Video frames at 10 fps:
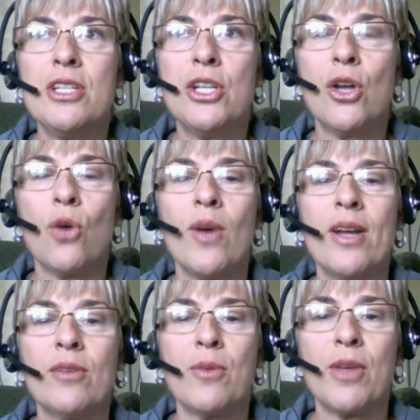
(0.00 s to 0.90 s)
You know,
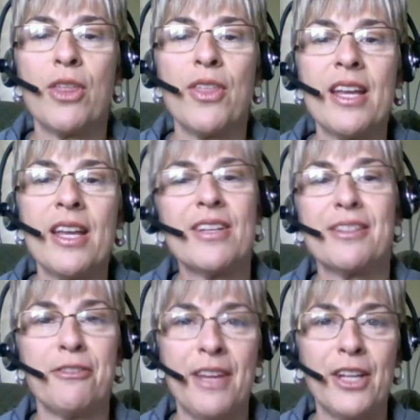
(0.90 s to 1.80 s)
what we think of as
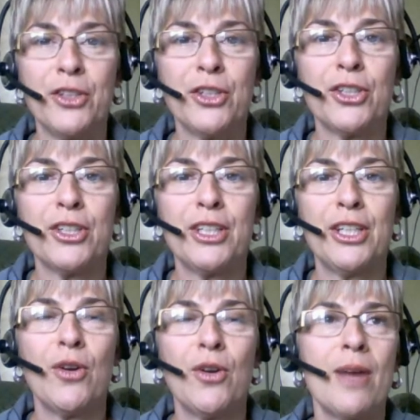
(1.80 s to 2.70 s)
a failure, you
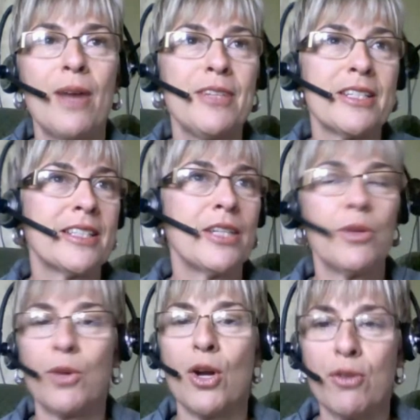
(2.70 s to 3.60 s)
know, obviously
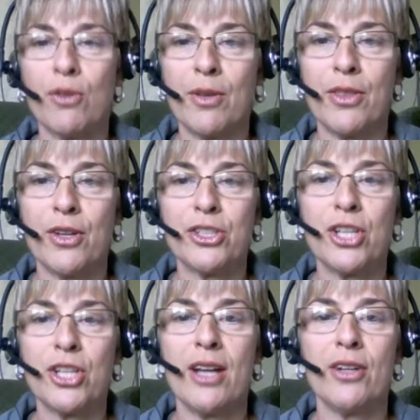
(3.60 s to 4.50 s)
when we're arguing with our
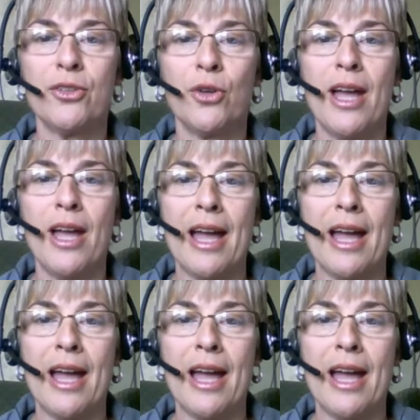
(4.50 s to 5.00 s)
child